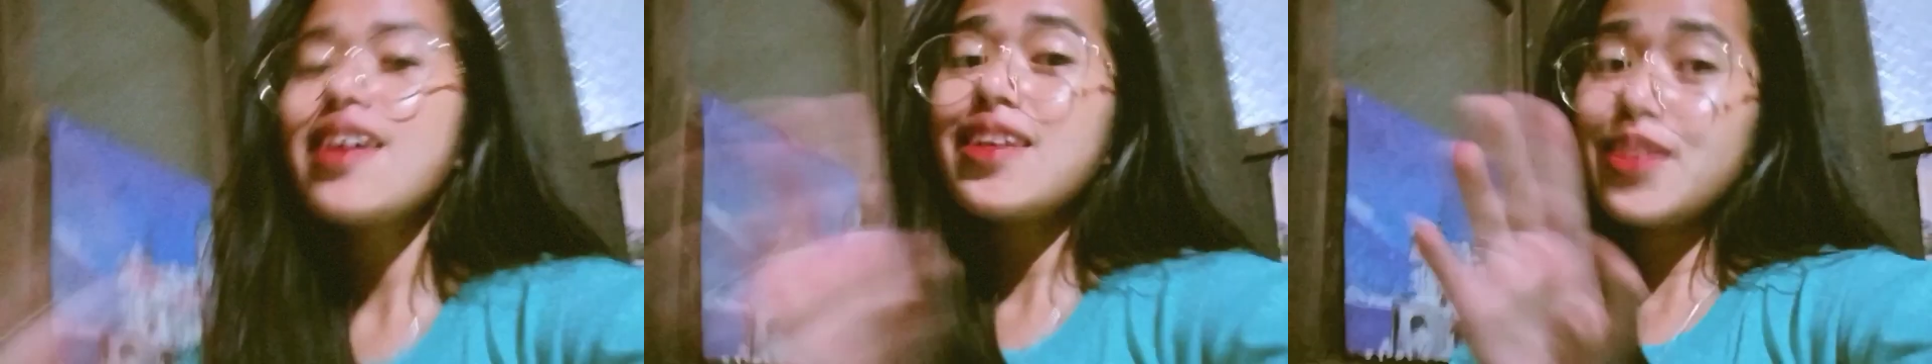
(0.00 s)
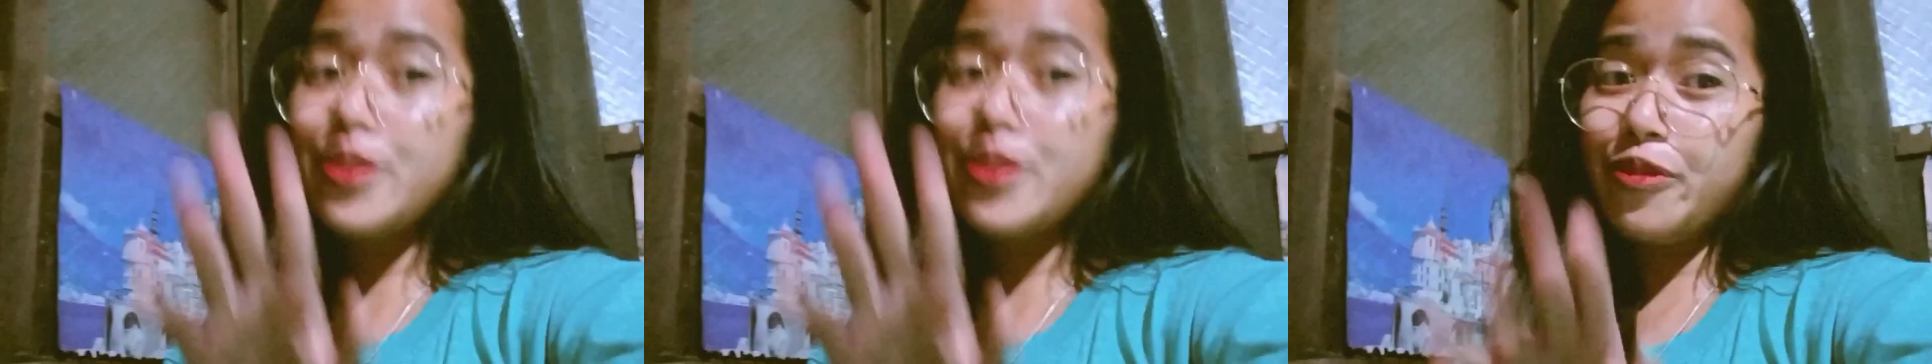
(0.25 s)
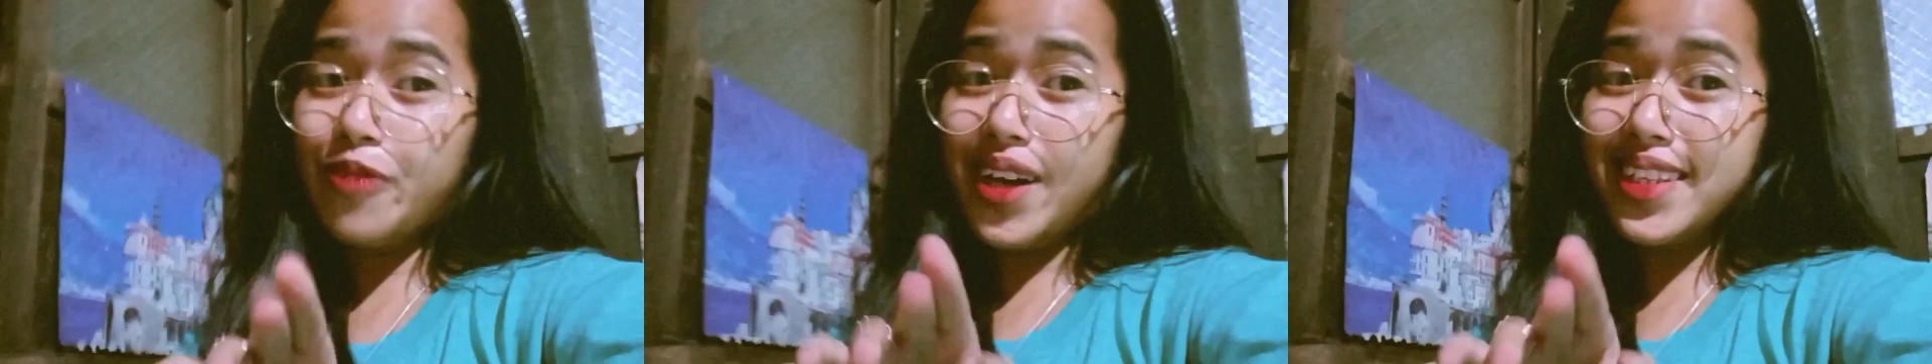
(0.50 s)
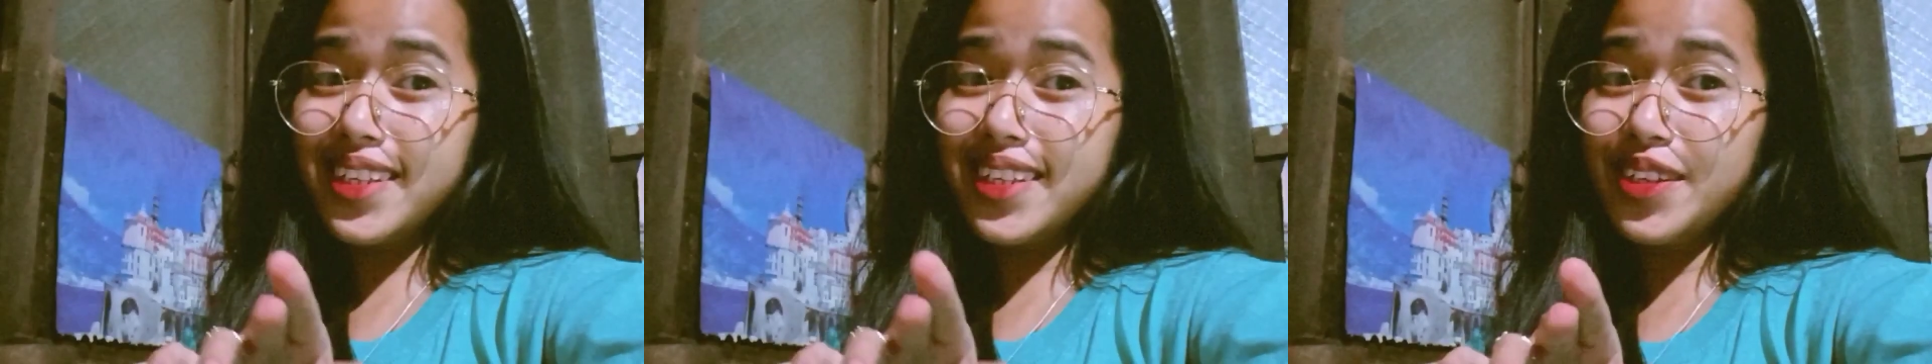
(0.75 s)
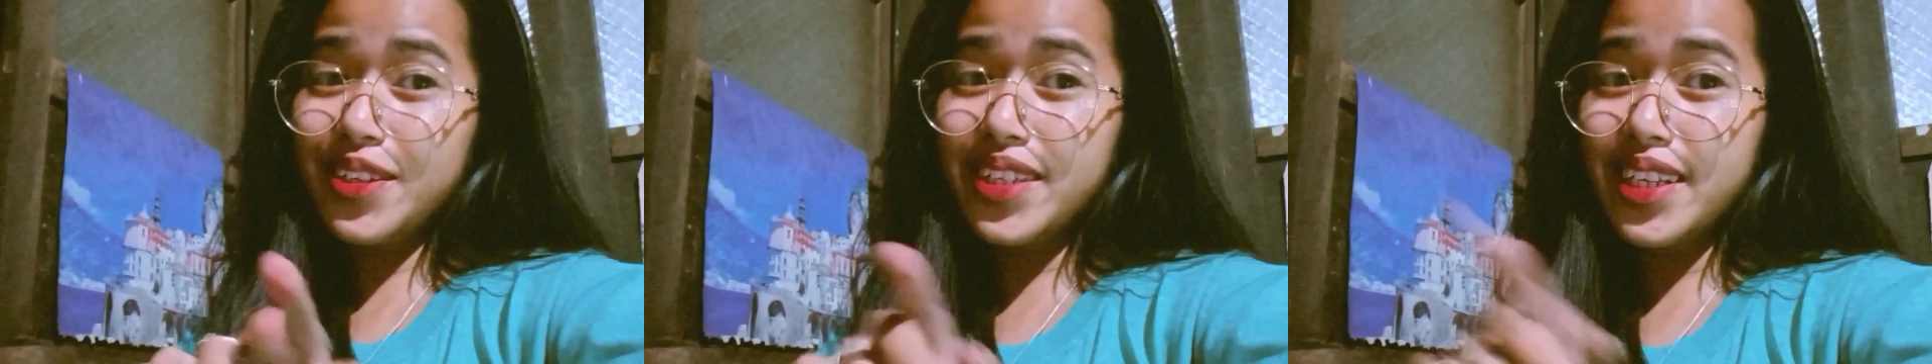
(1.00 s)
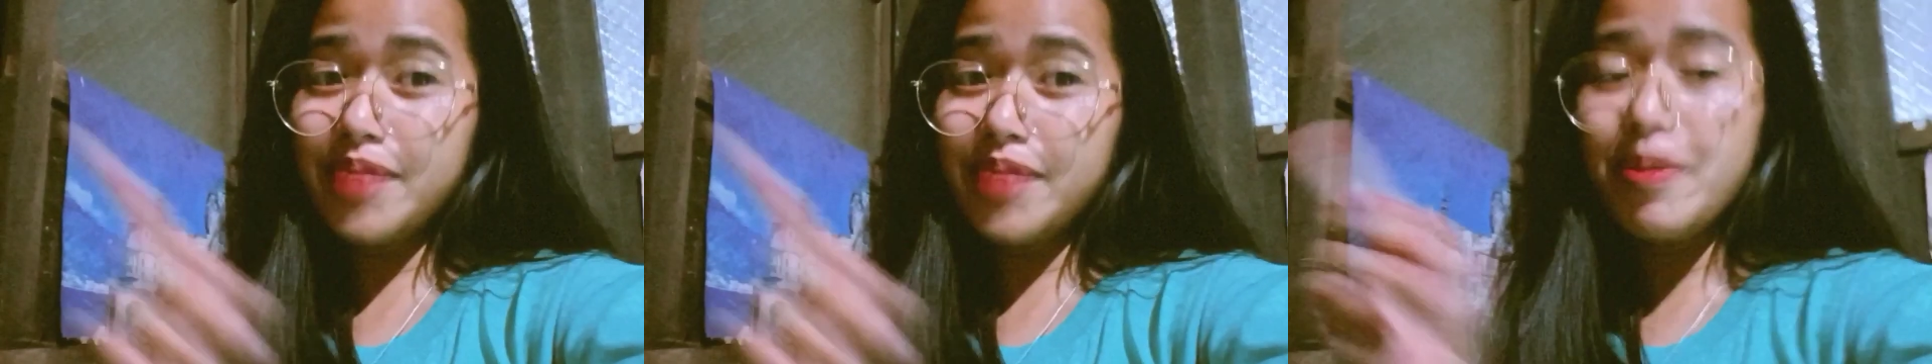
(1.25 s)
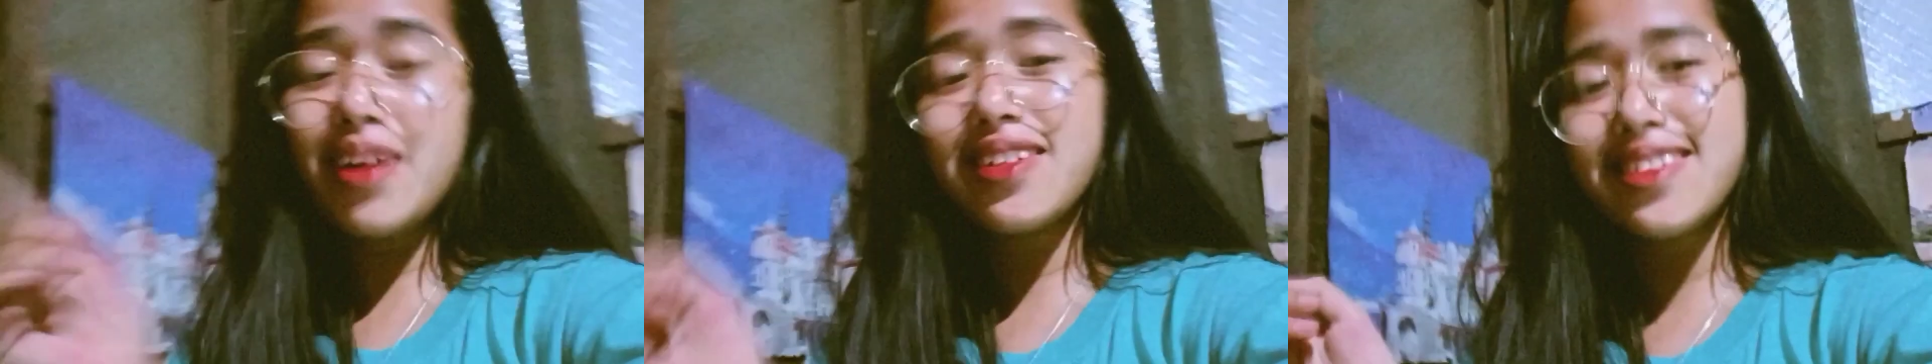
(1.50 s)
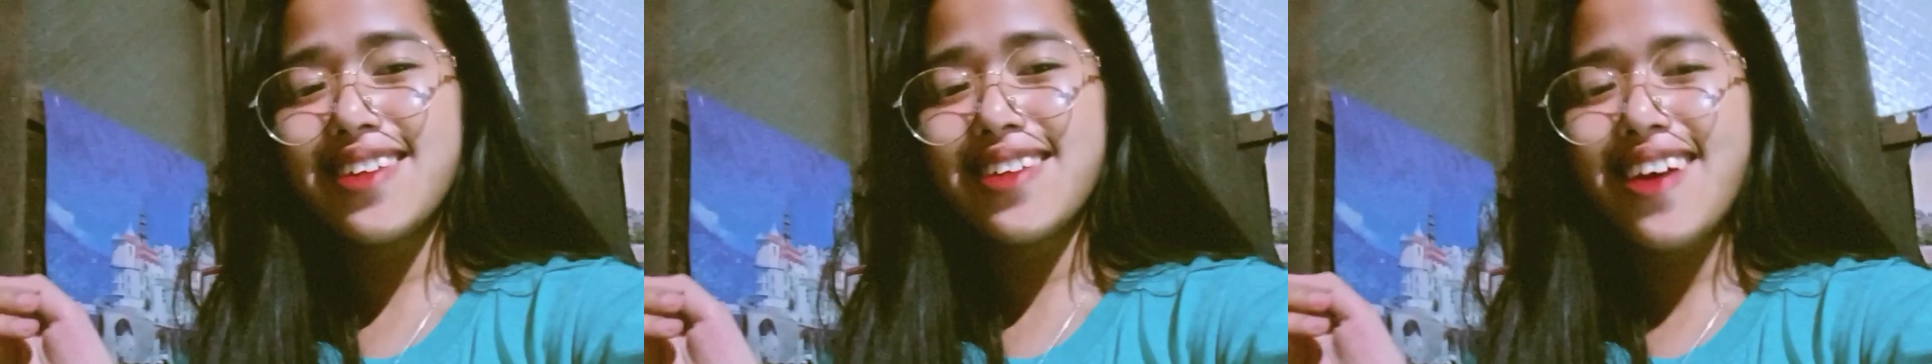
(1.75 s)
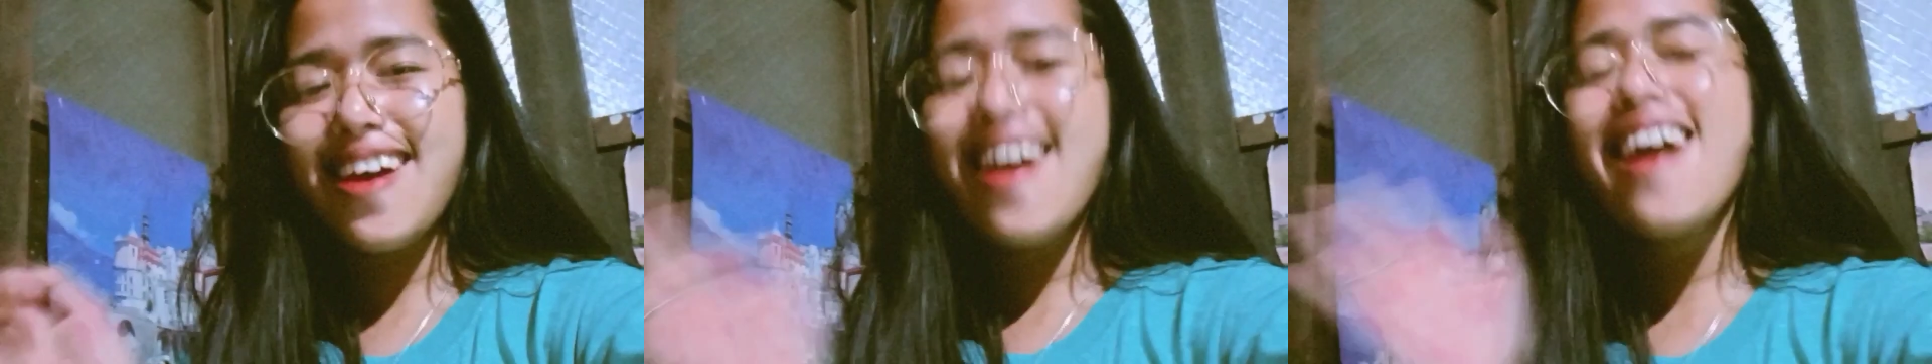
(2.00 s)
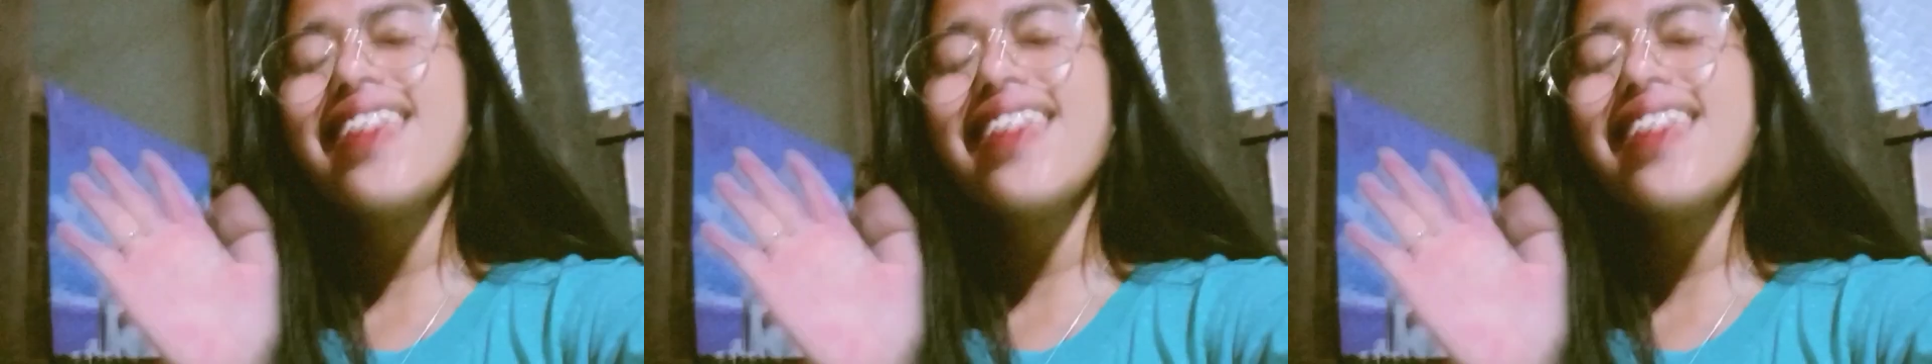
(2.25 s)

So fasten your seatbelt and